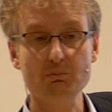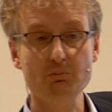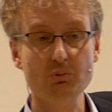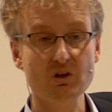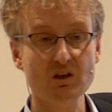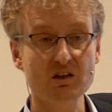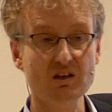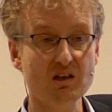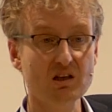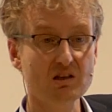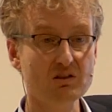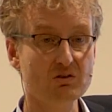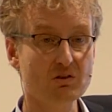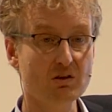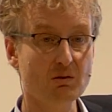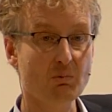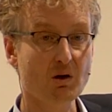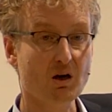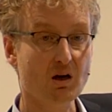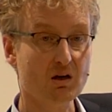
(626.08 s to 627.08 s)
and put it into
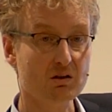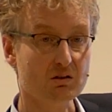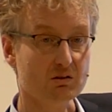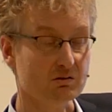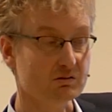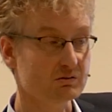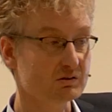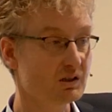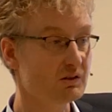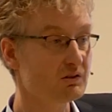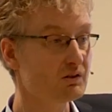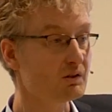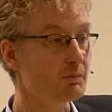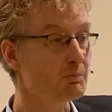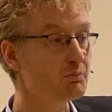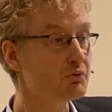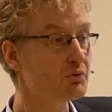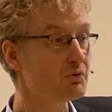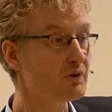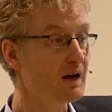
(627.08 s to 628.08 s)
the model, into the
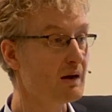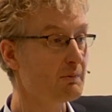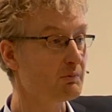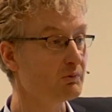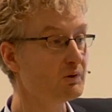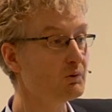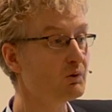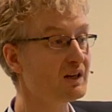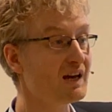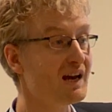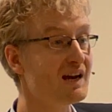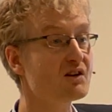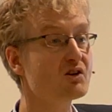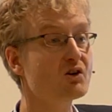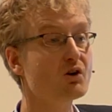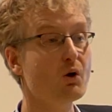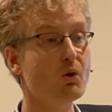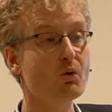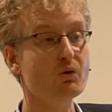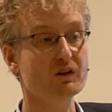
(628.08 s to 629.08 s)
parameter. We want to
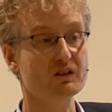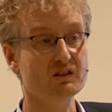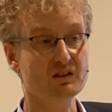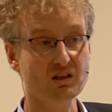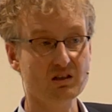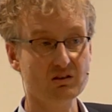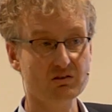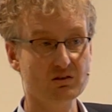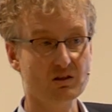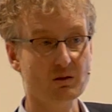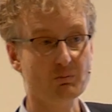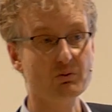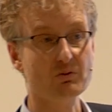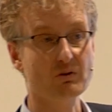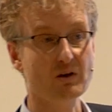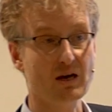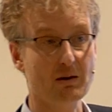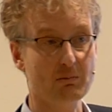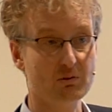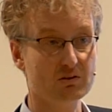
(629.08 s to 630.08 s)
encode it into the
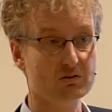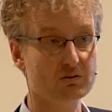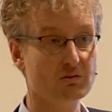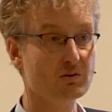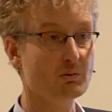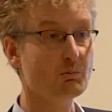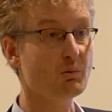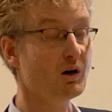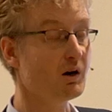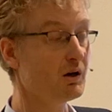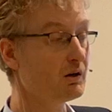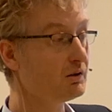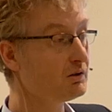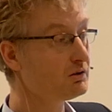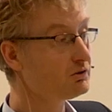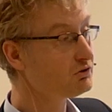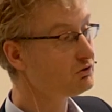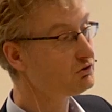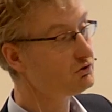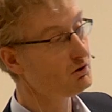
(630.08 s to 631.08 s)
parameters of the
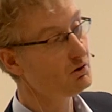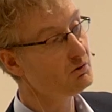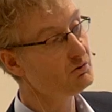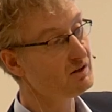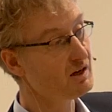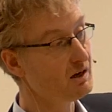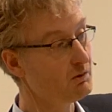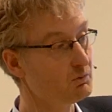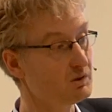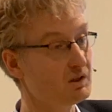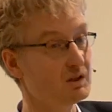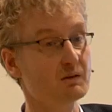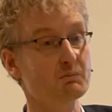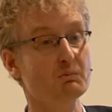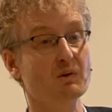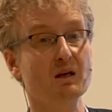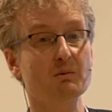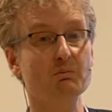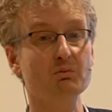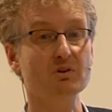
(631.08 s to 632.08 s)
model so that we
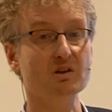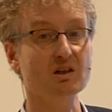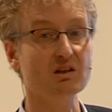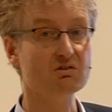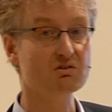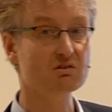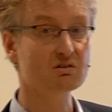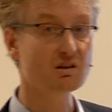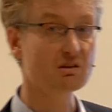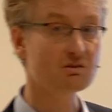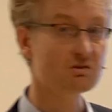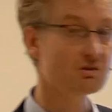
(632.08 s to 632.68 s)
can make predictions